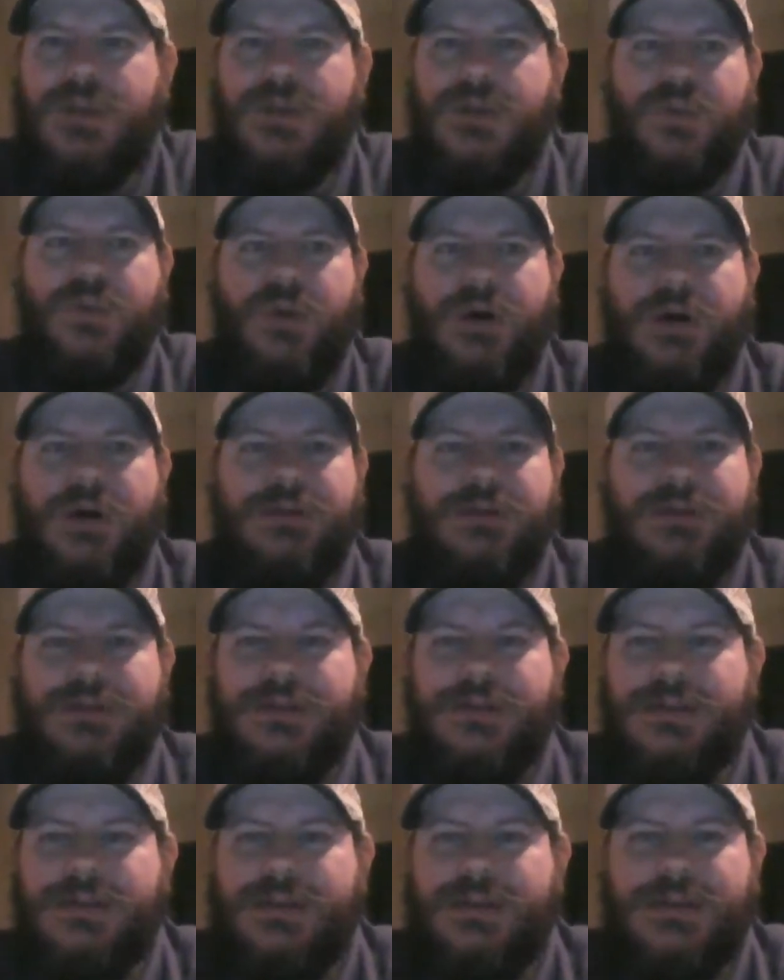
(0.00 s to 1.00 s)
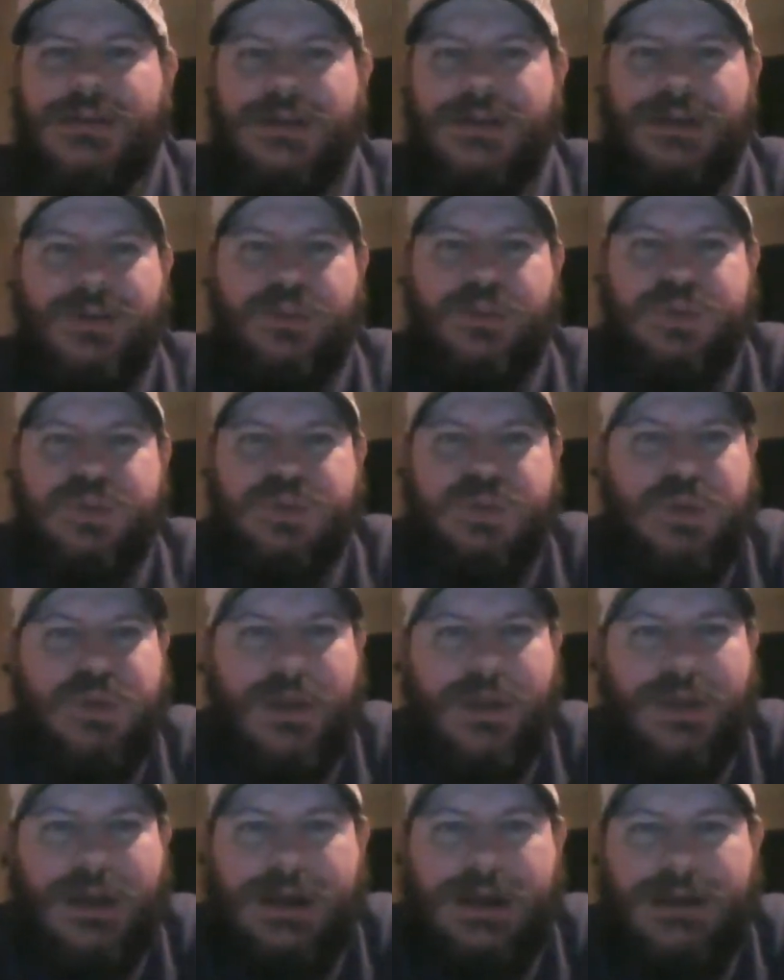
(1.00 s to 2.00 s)
Well,
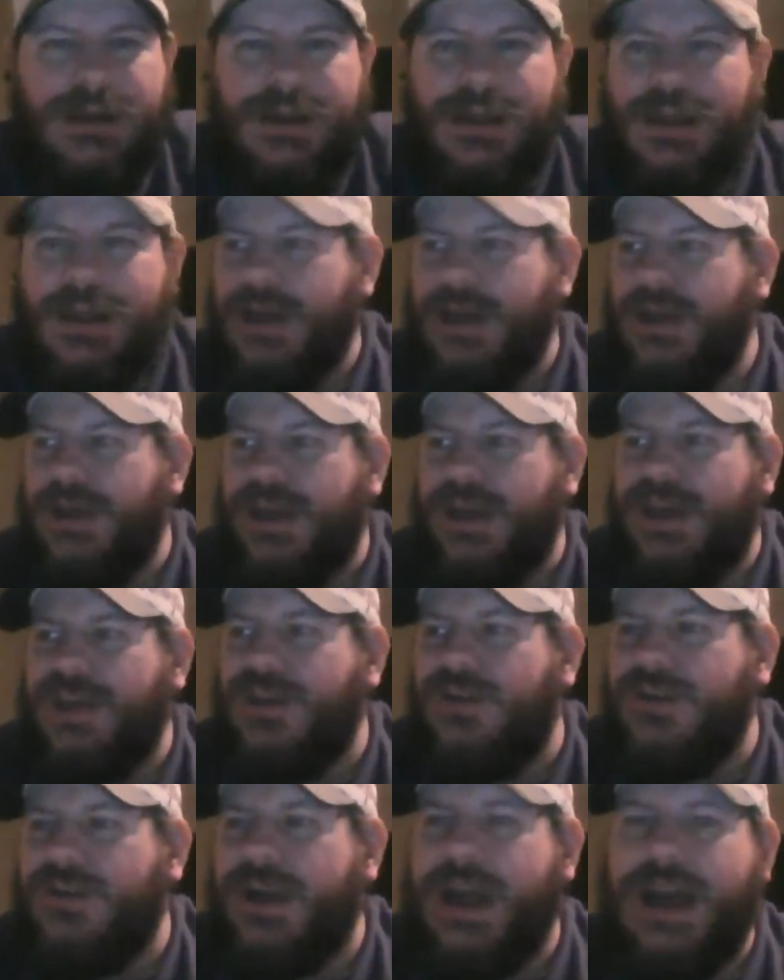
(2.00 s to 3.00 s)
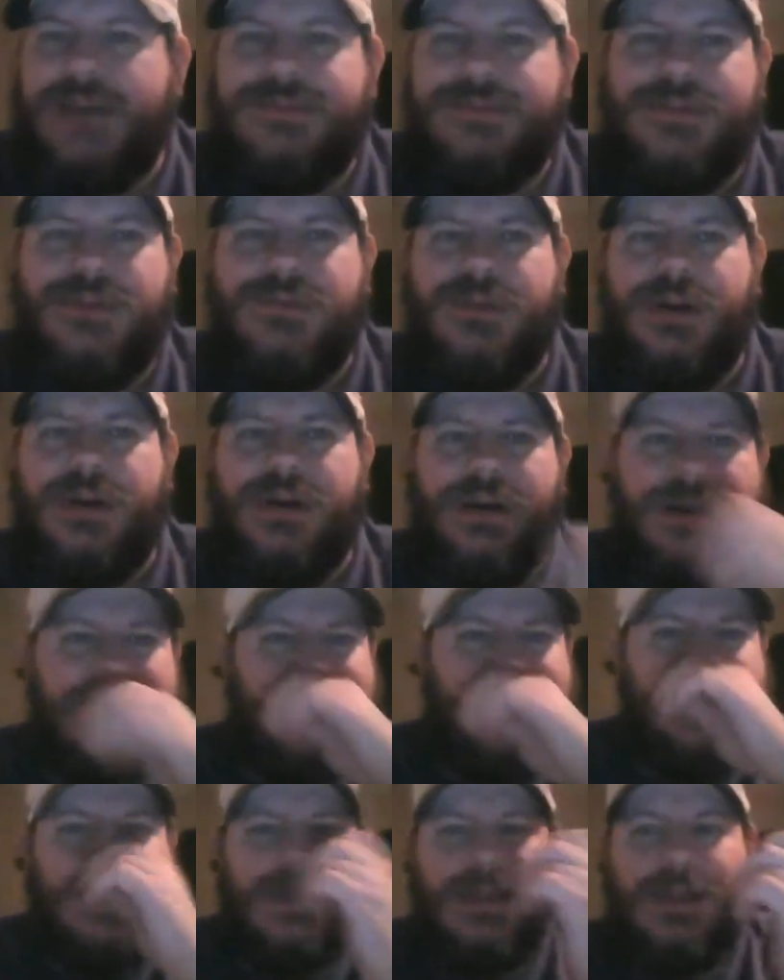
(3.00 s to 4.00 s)
he don't have to run.
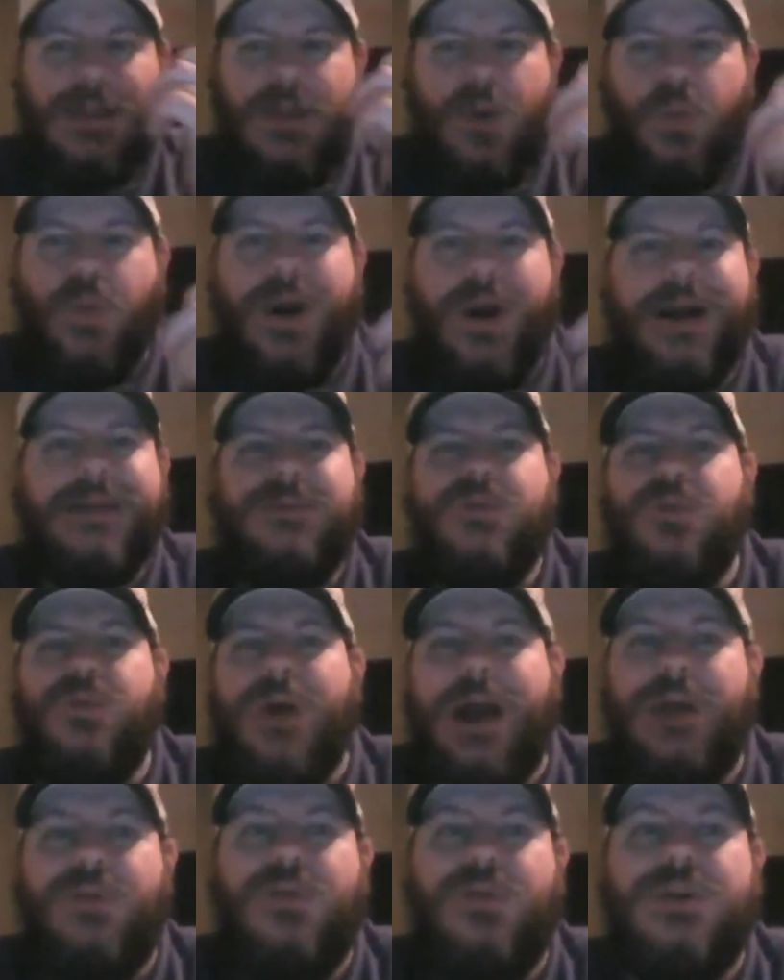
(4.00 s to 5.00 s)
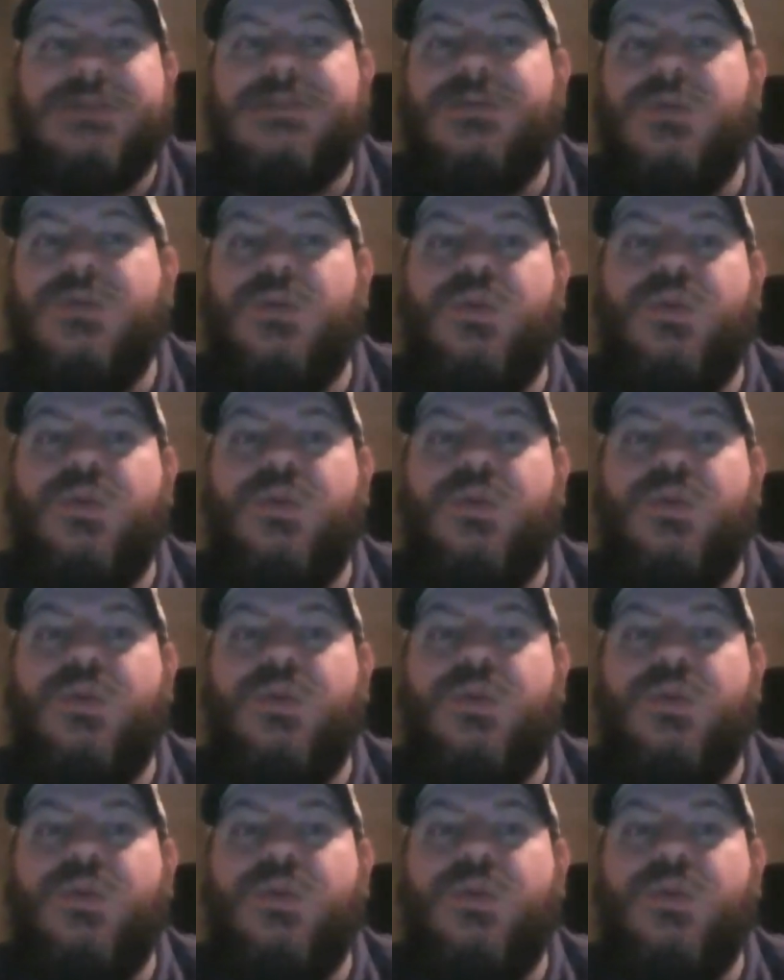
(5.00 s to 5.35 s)
Why was,